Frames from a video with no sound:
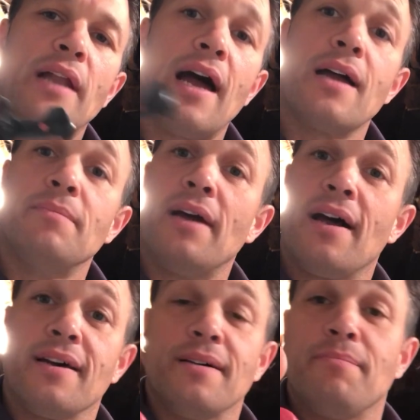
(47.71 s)
I am
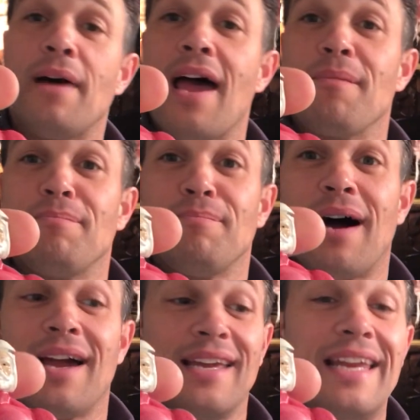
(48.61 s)
not
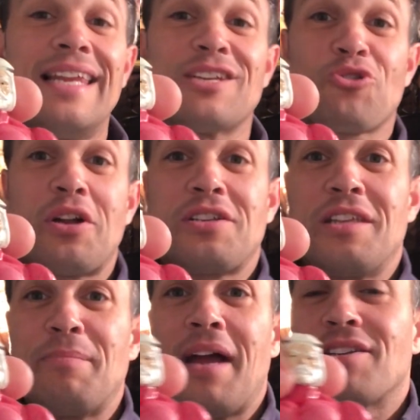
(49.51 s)
by any stretch of
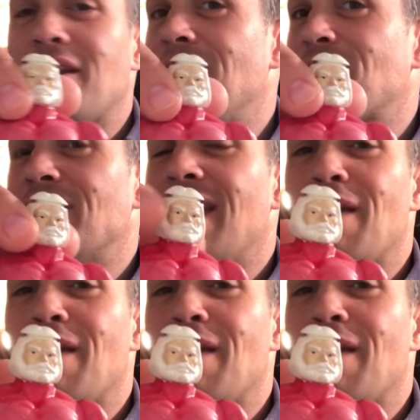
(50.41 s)
the imagination